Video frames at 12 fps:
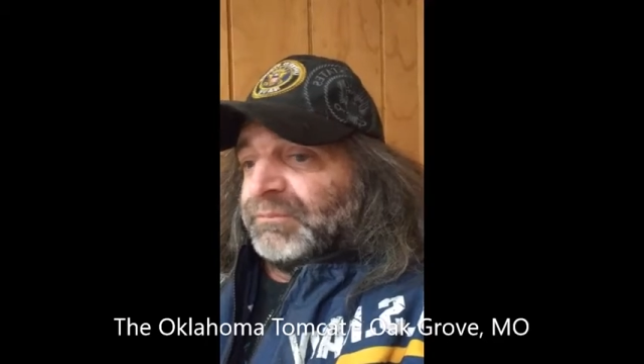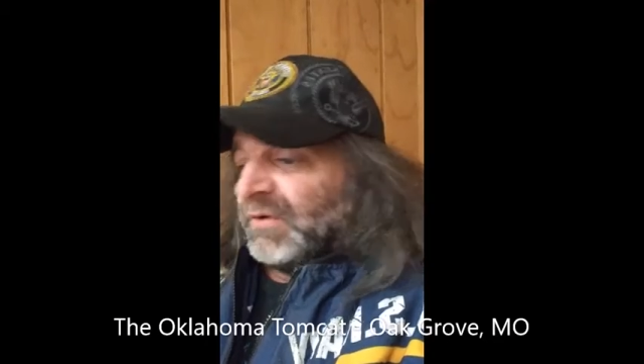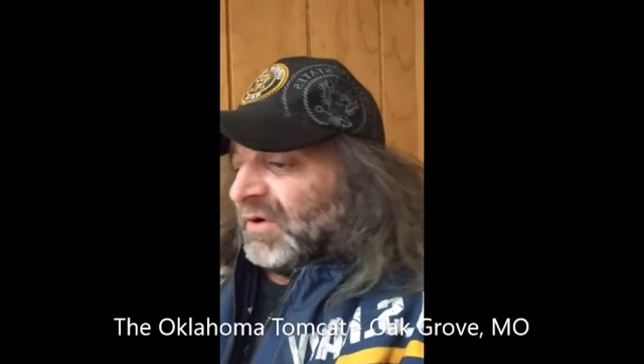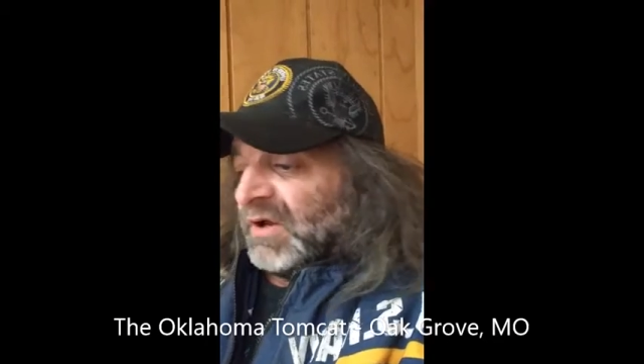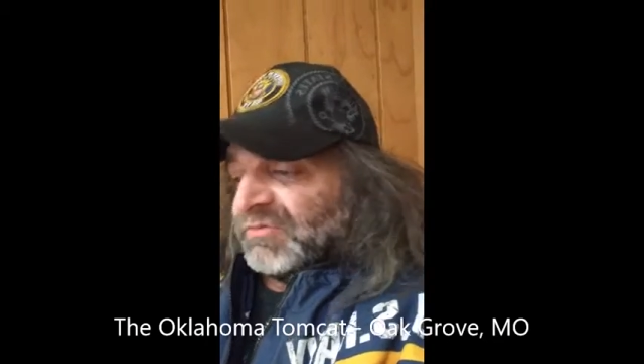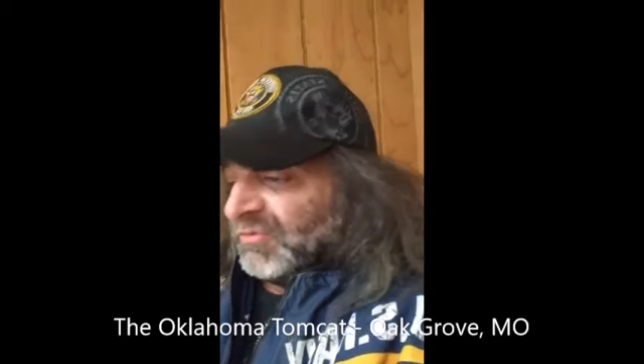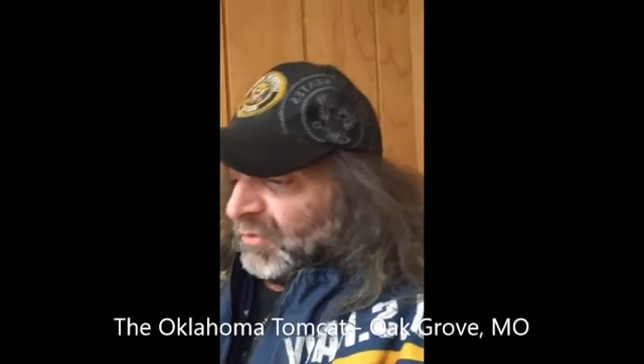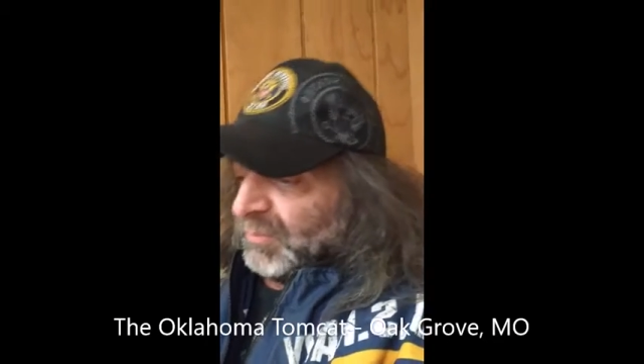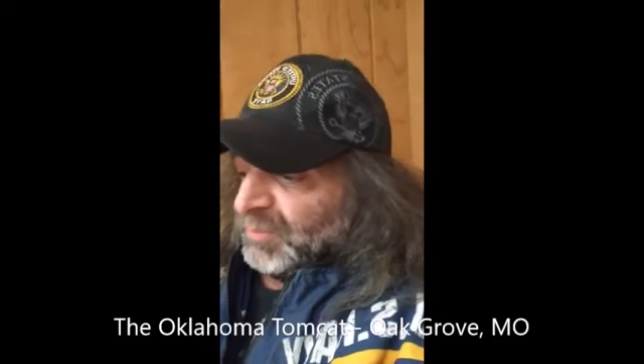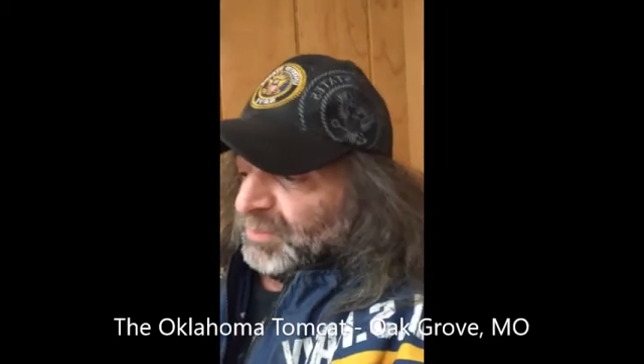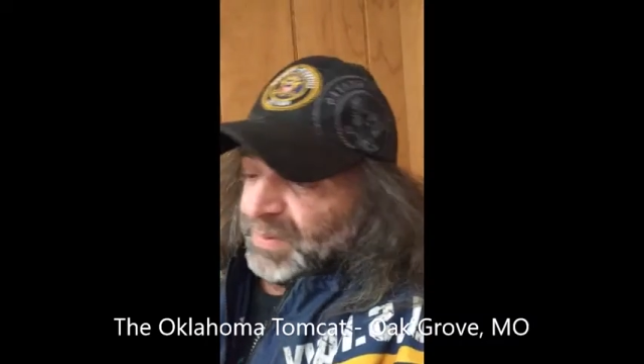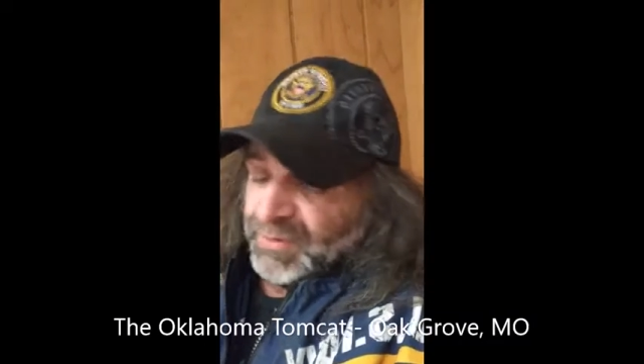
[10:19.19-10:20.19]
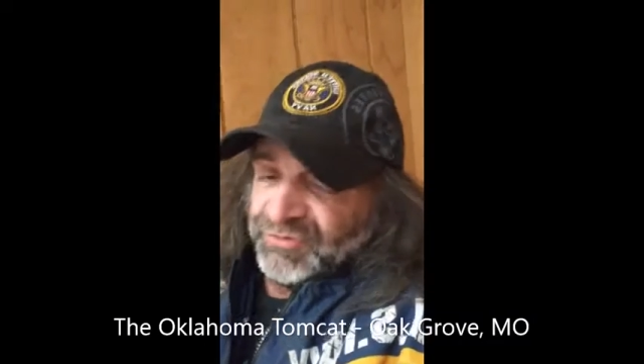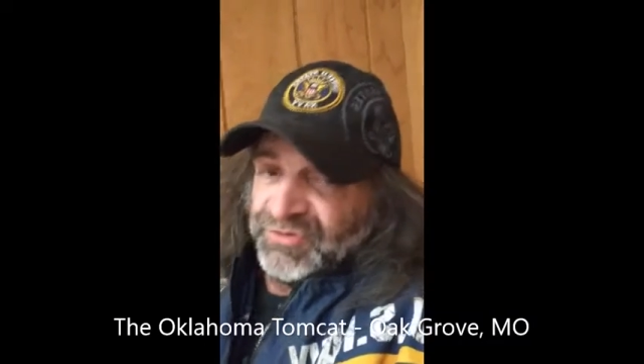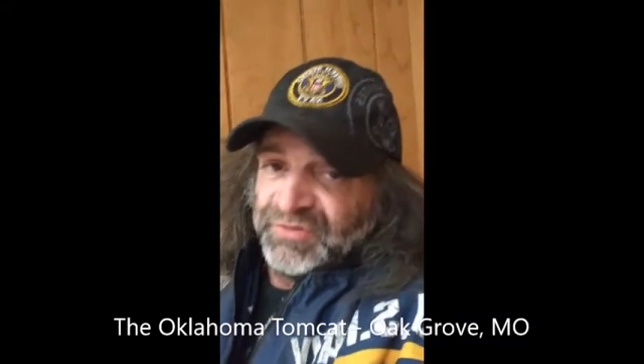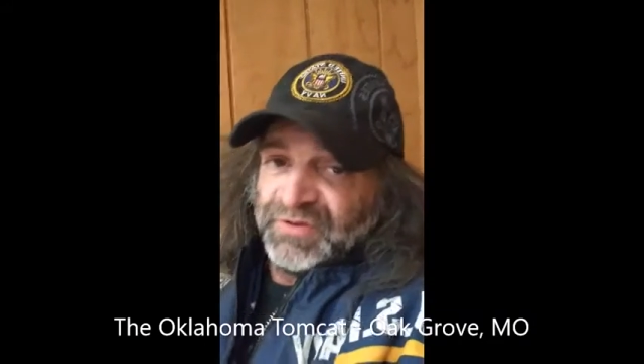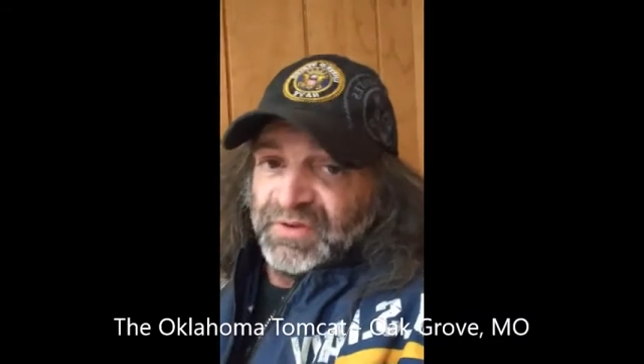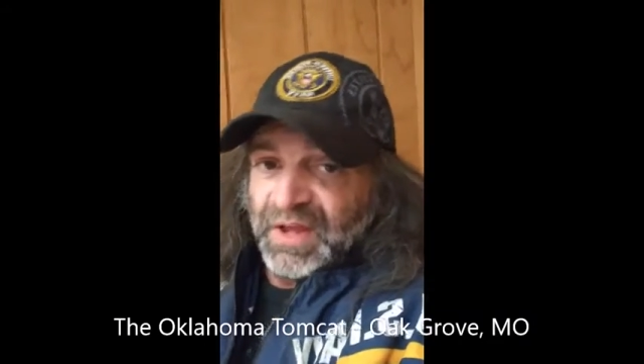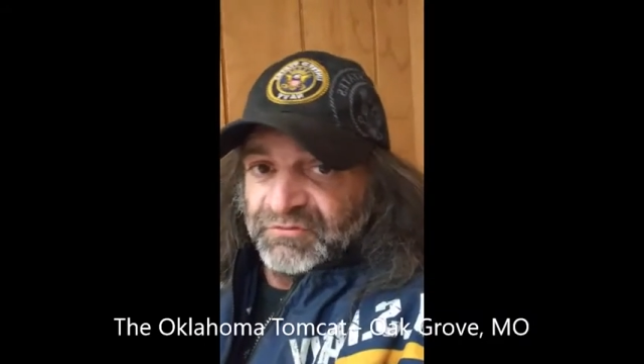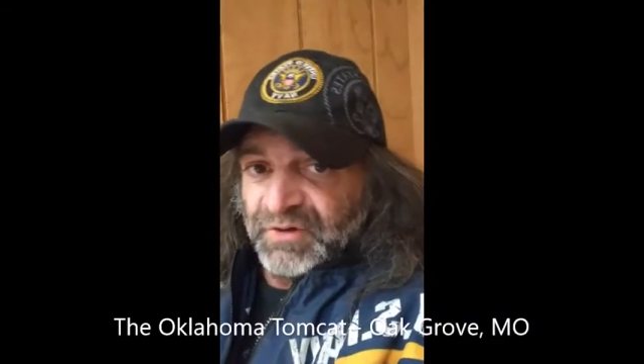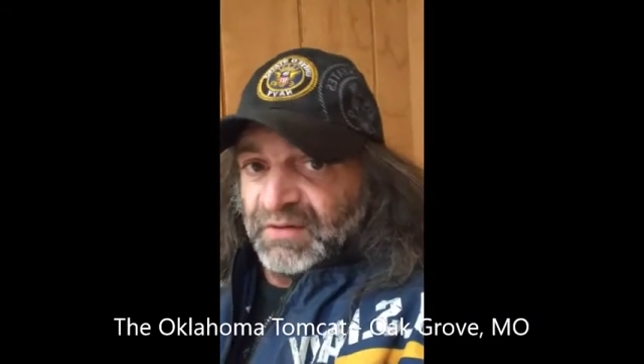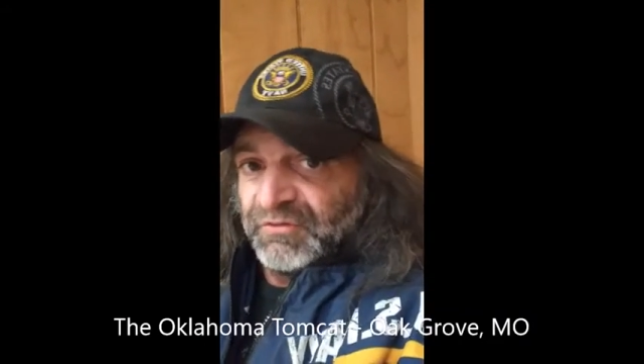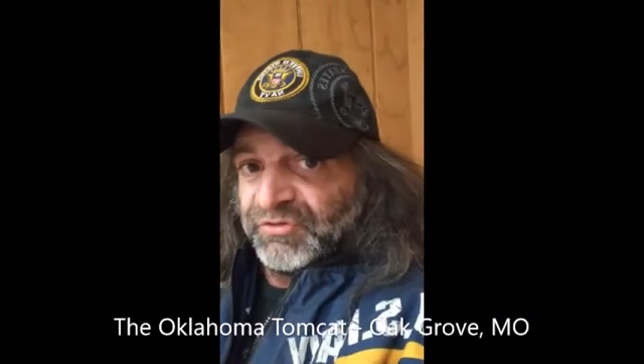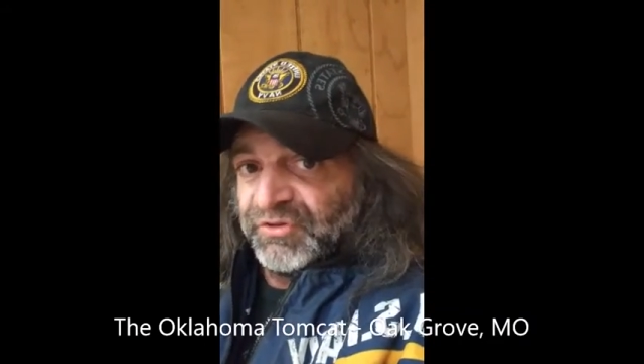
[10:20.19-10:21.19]
they're not going to be able to sit in that
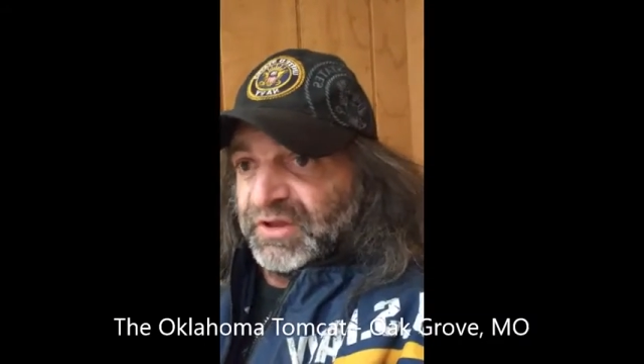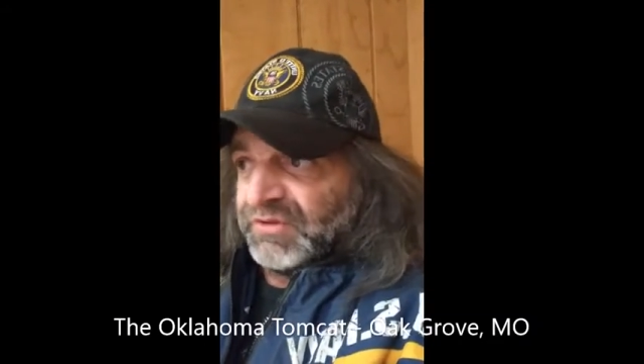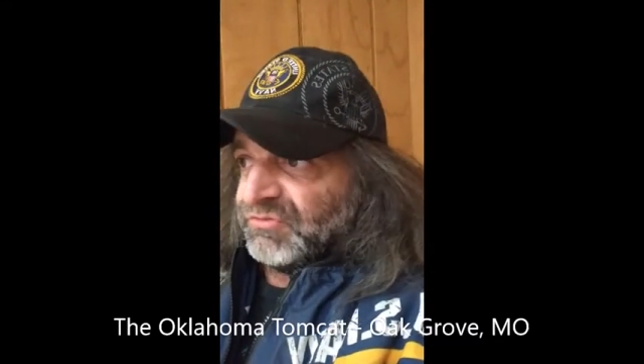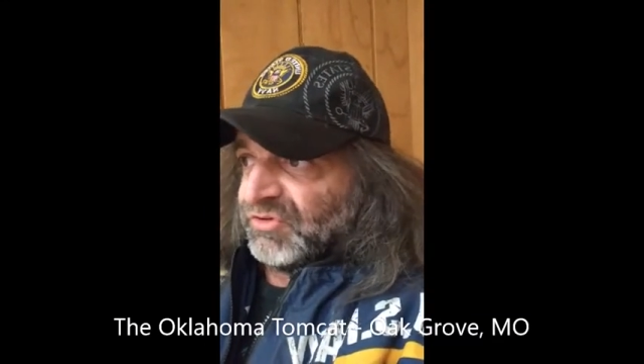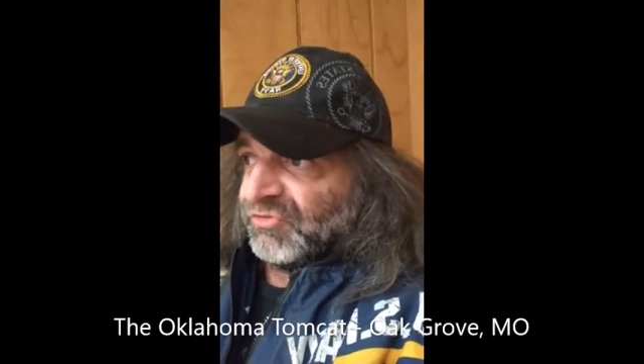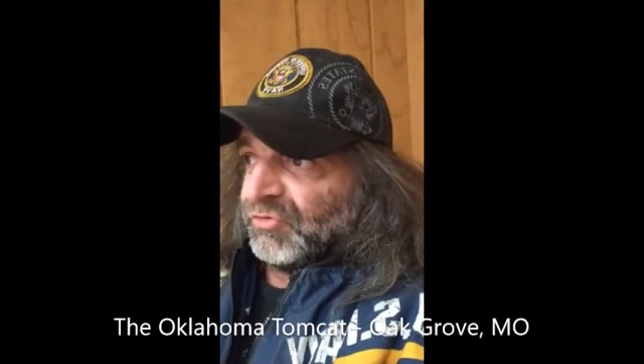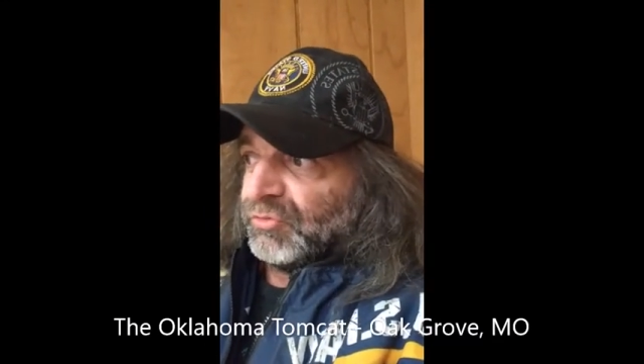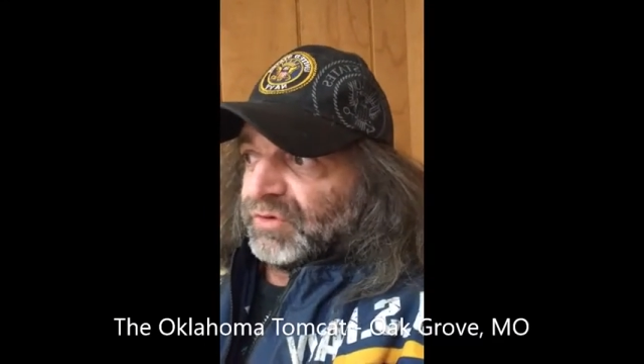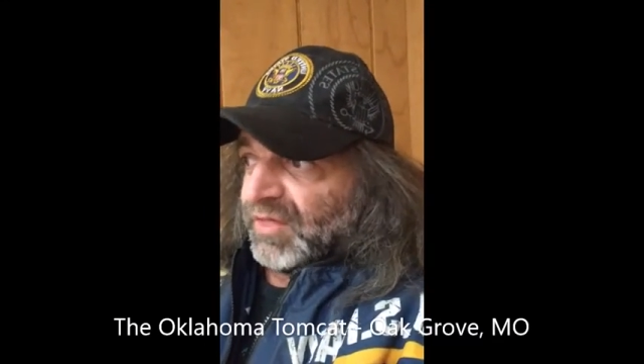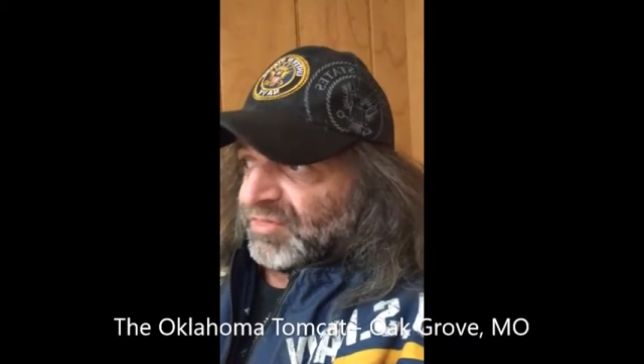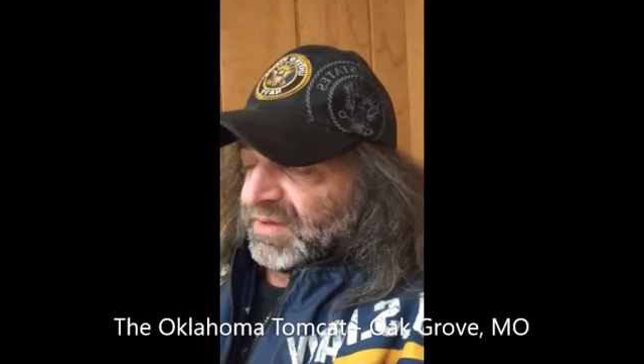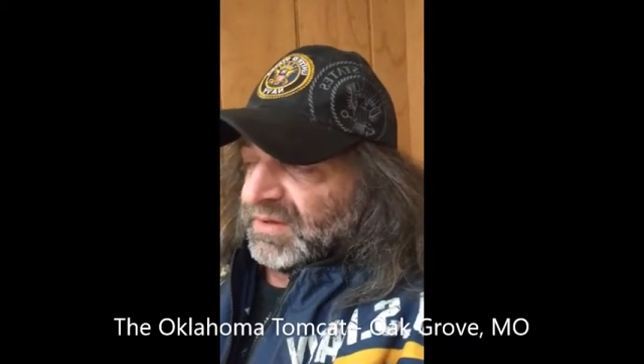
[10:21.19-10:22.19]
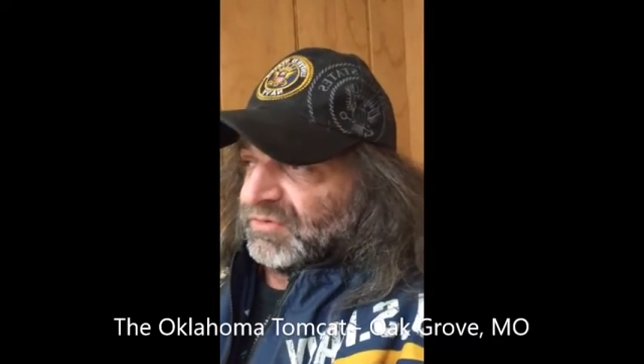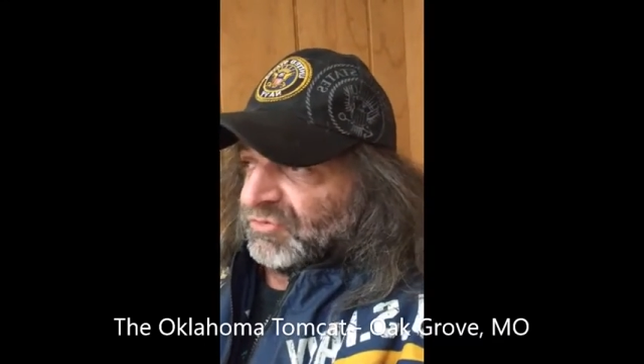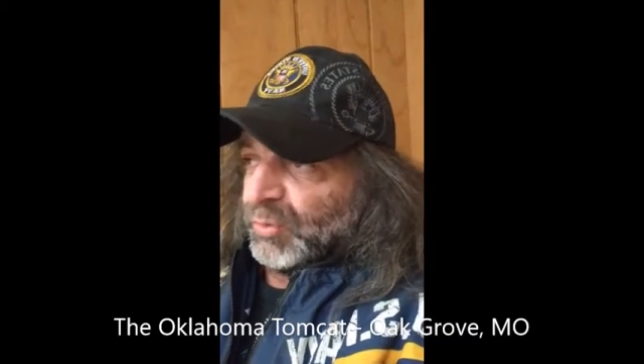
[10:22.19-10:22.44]
driver's seat and just do nothing and